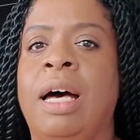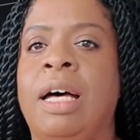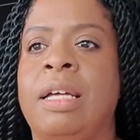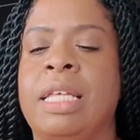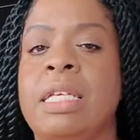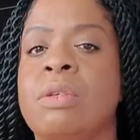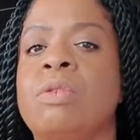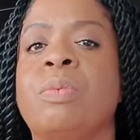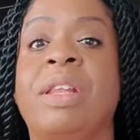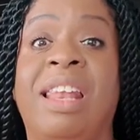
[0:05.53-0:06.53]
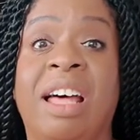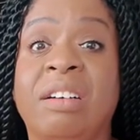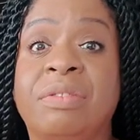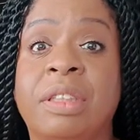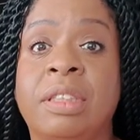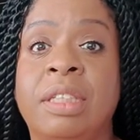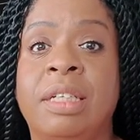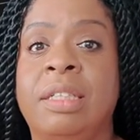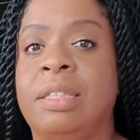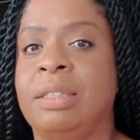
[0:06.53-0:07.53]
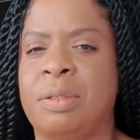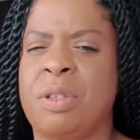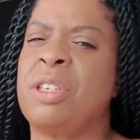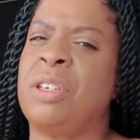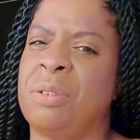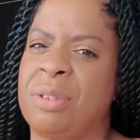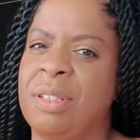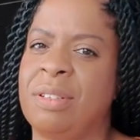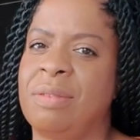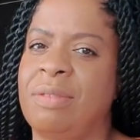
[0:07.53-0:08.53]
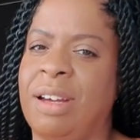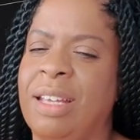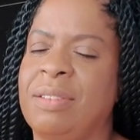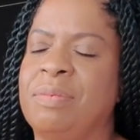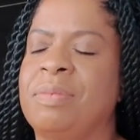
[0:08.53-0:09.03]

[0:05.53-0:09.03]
I think it's called With Love. It's cute, right?